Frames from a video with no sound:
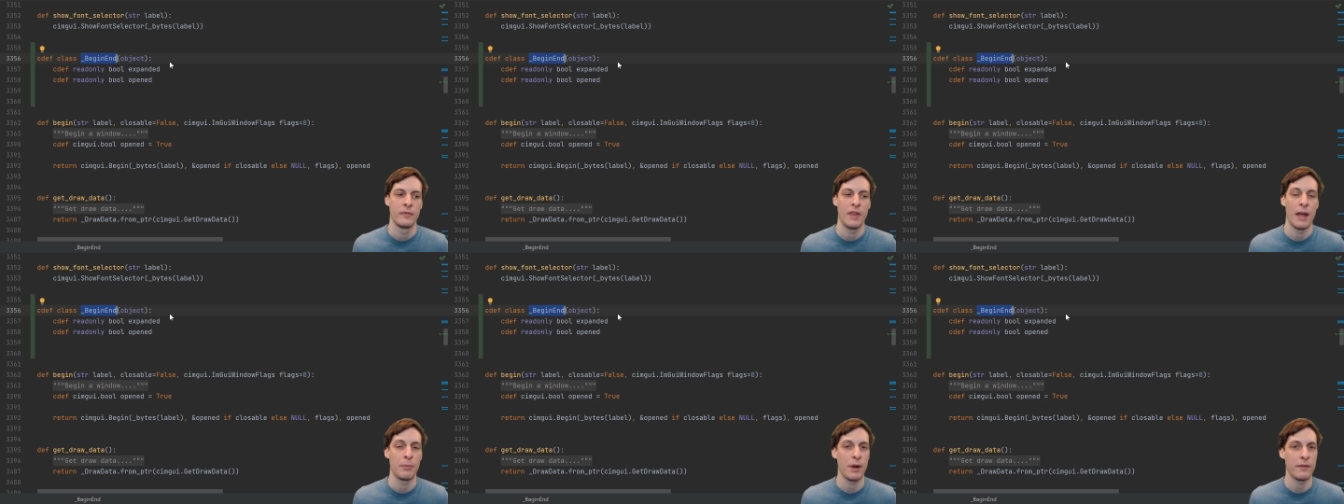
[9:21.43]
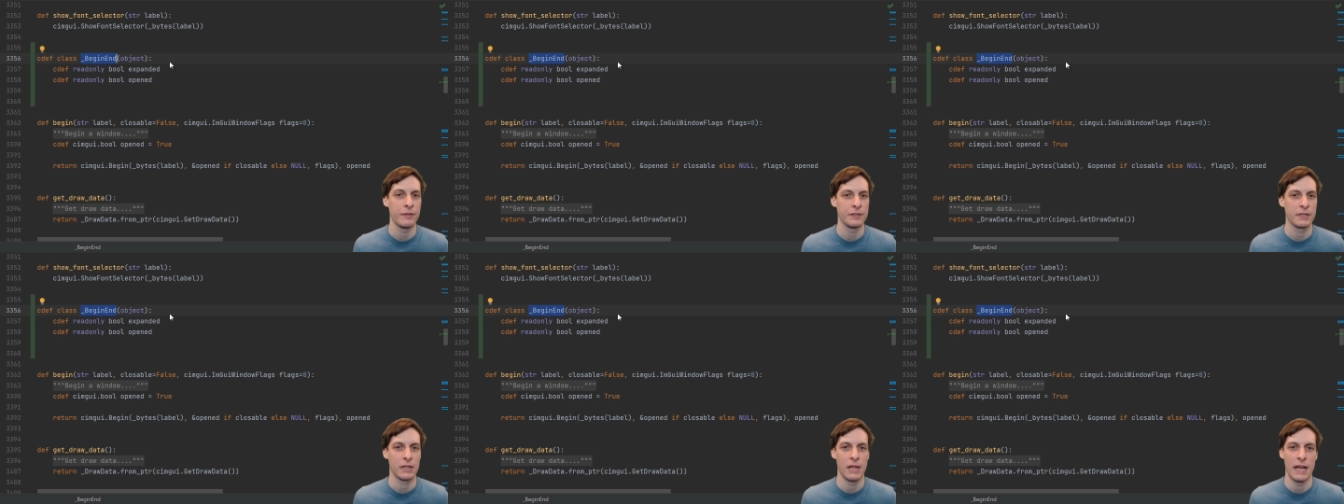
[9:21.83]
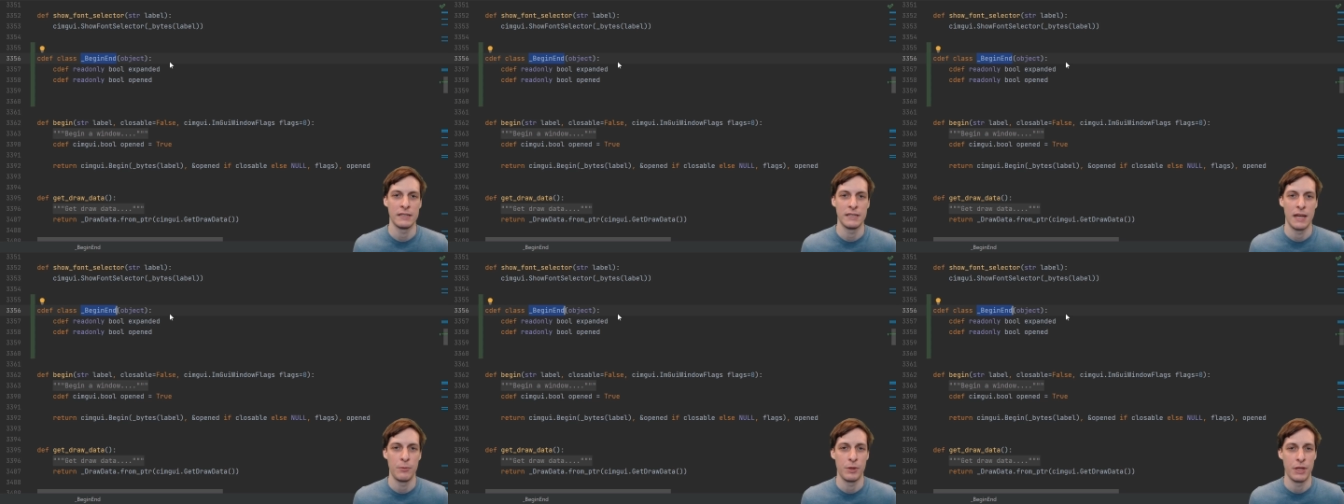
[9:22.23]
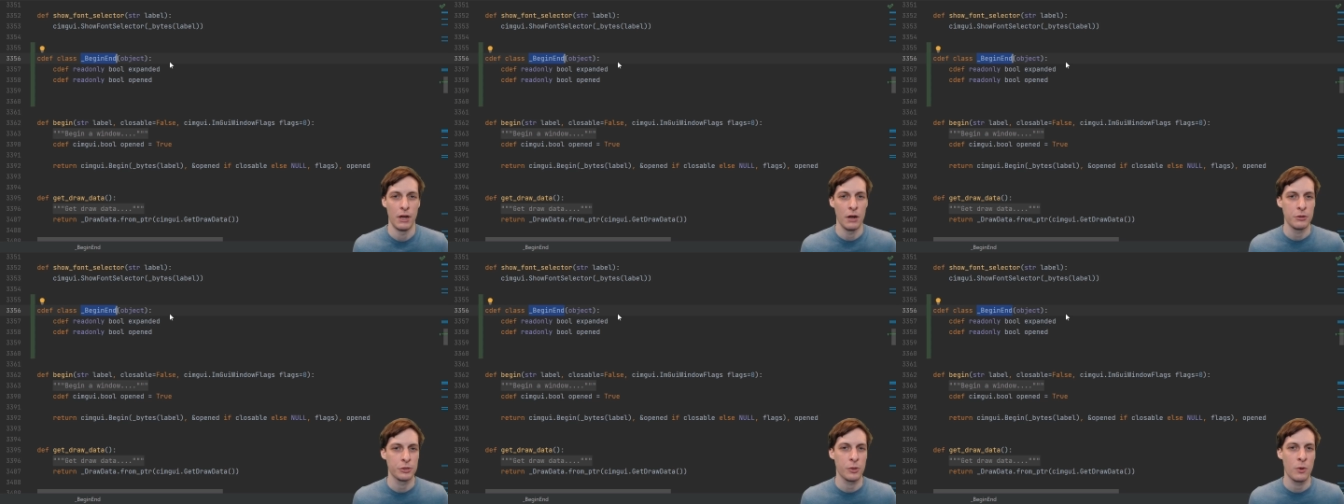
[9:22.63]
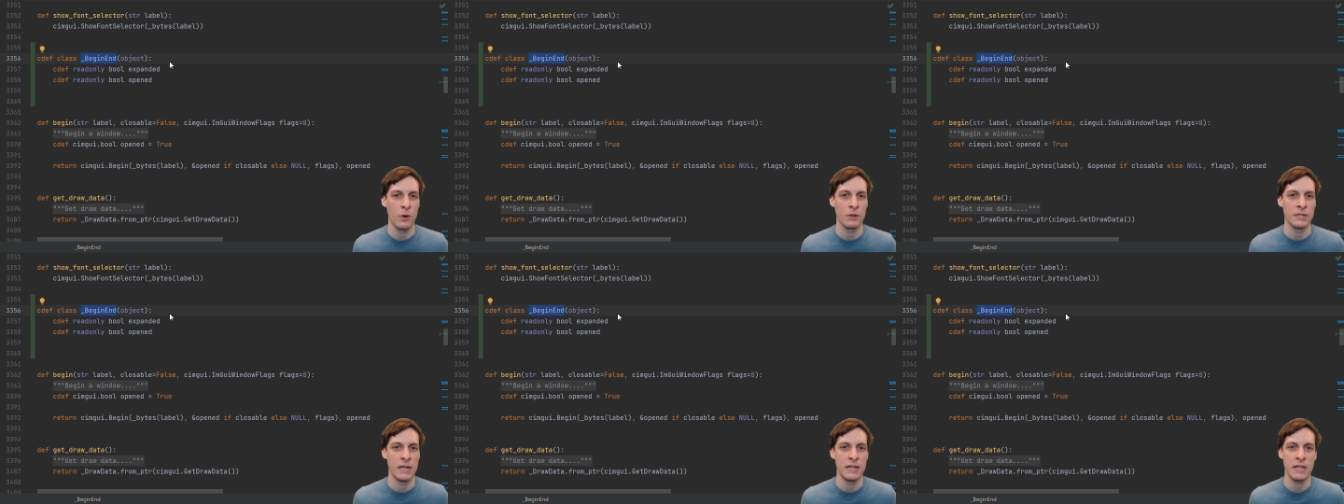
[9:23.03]
I preface the class name with an underscore
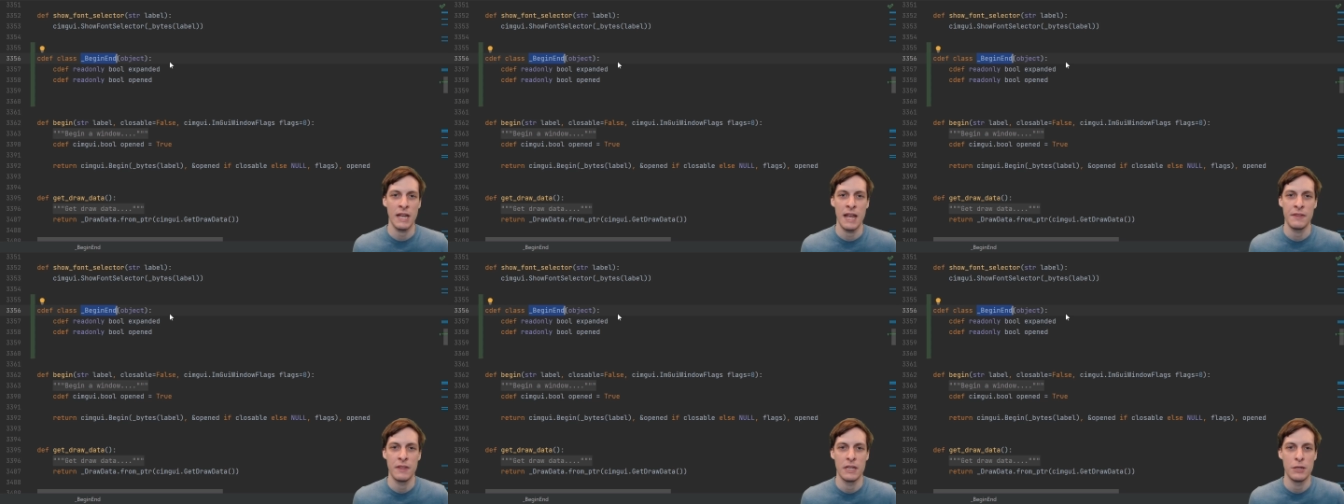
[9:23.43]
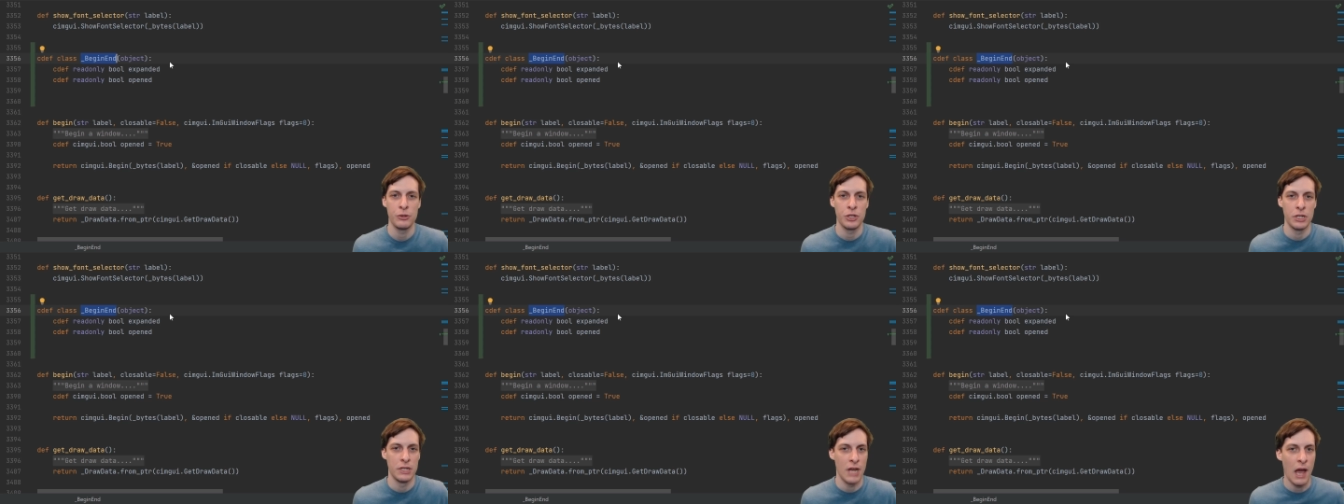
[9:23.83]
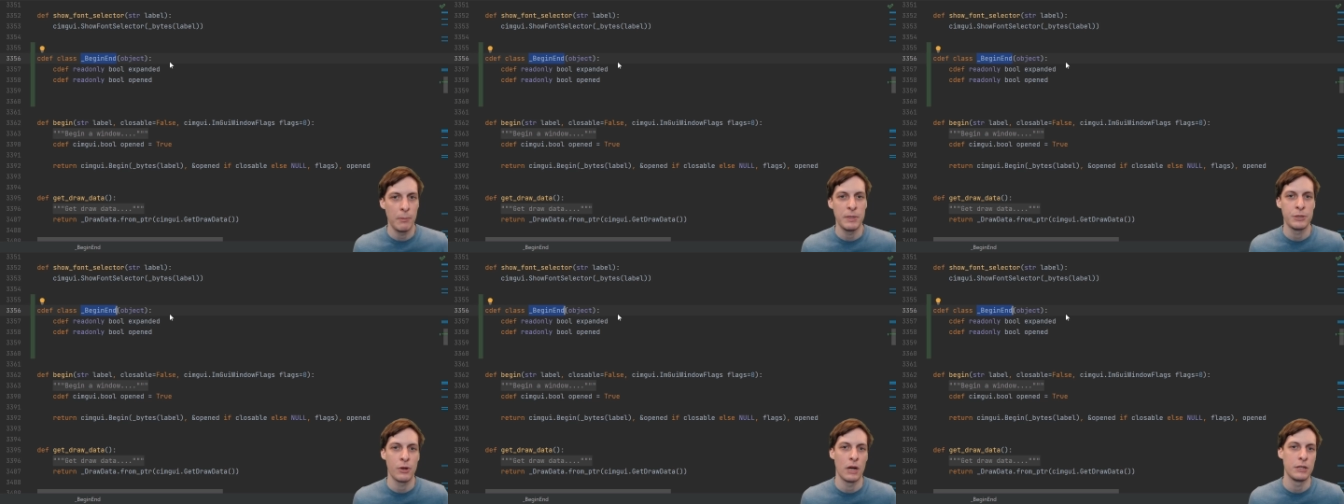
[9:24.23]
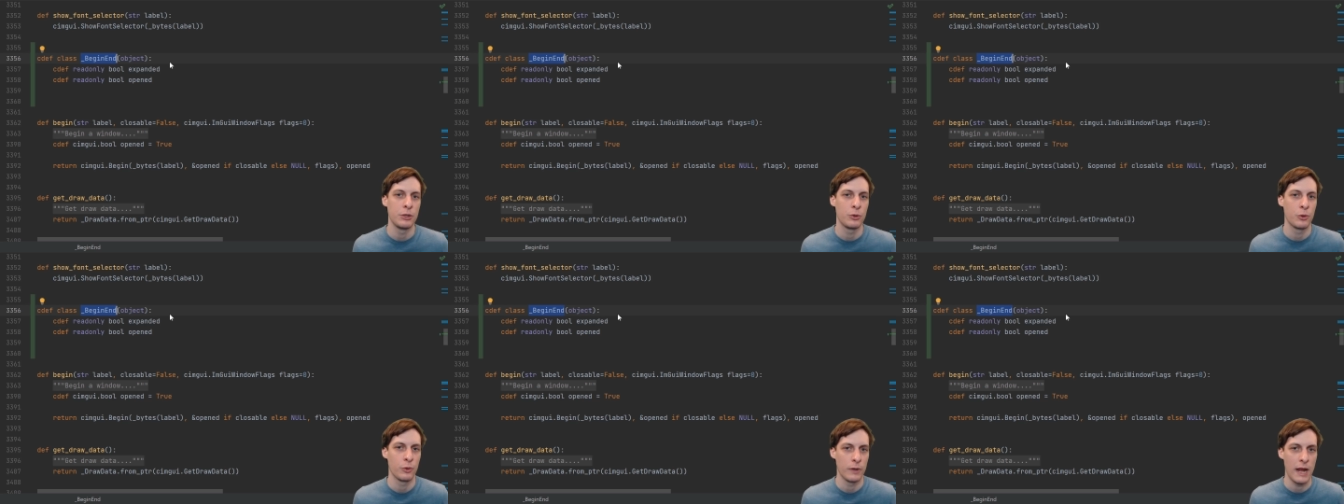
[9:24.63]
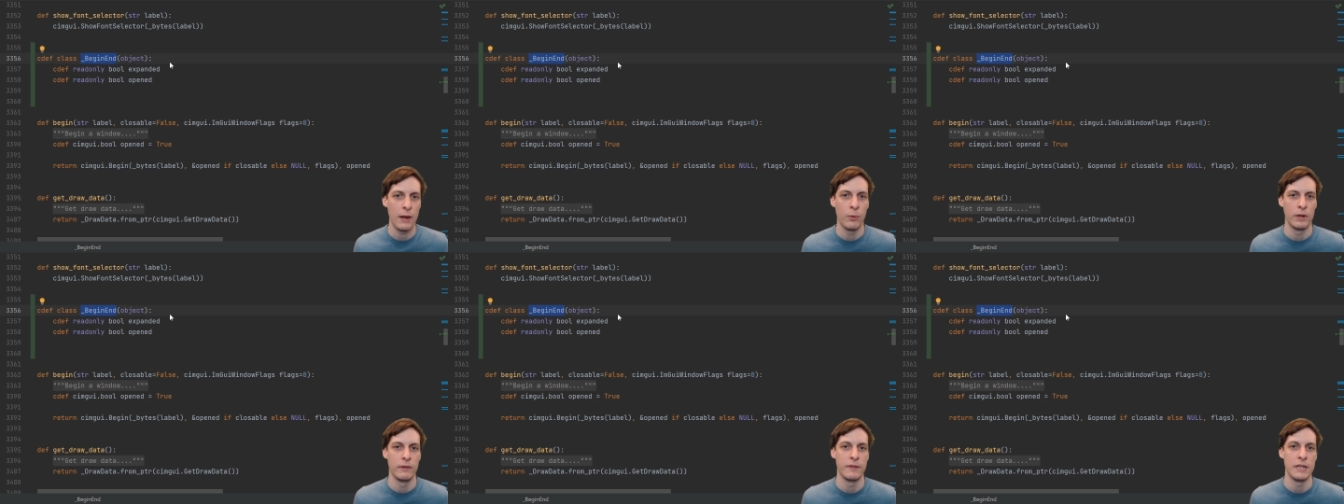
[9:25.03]
to indicate that you should not be trying to create
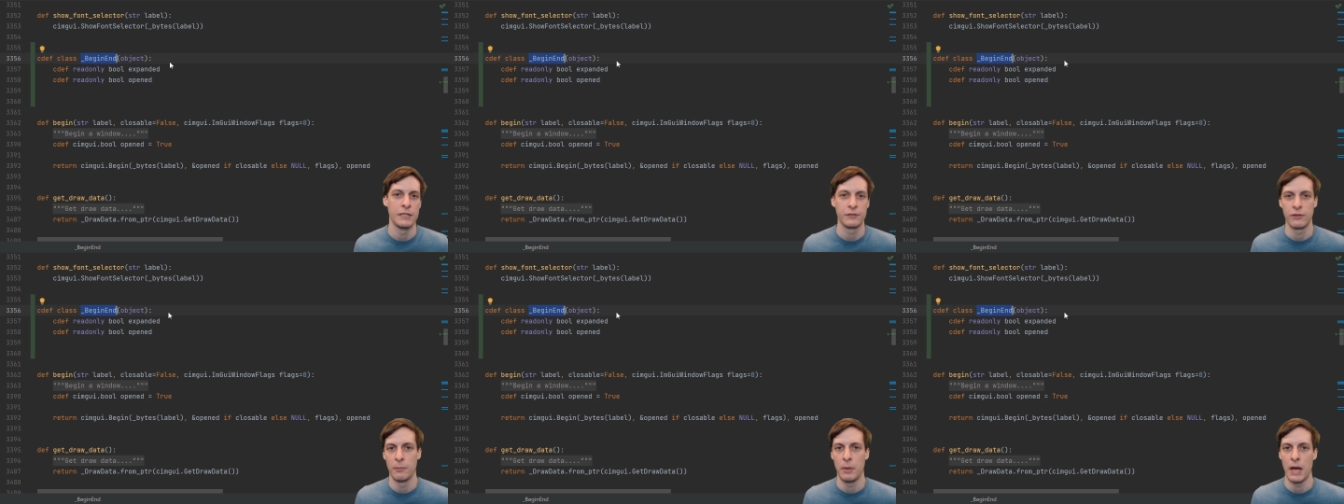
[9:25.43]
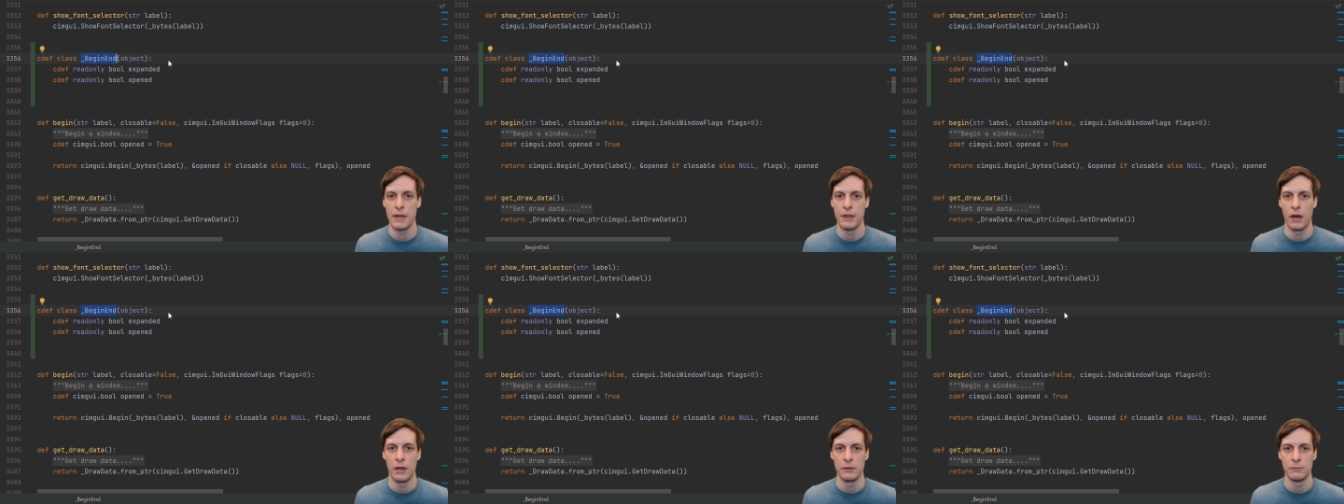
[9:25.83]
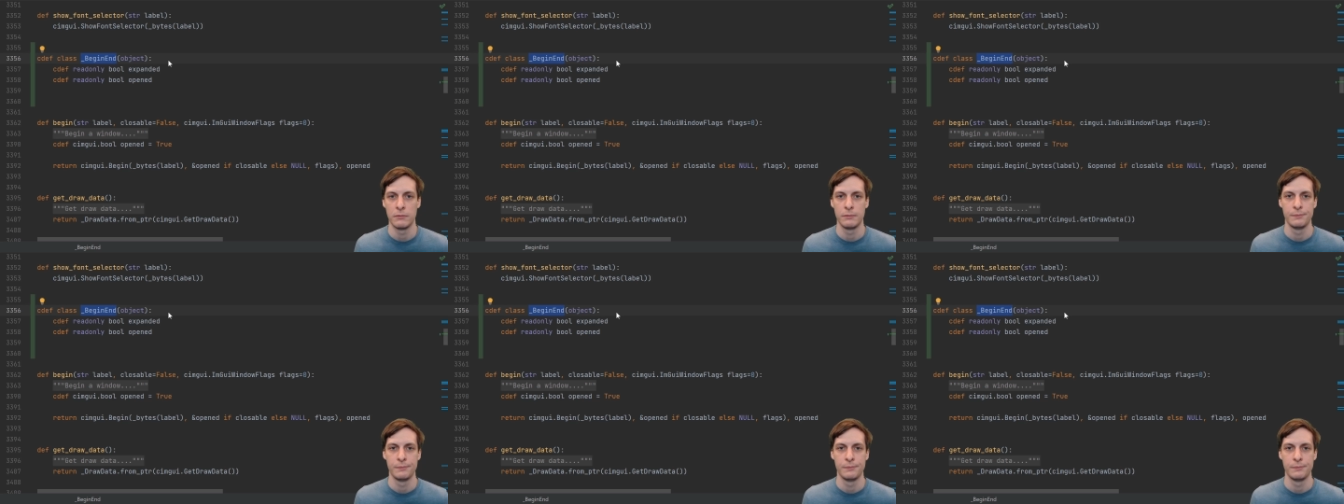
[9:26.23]
one of these from Python.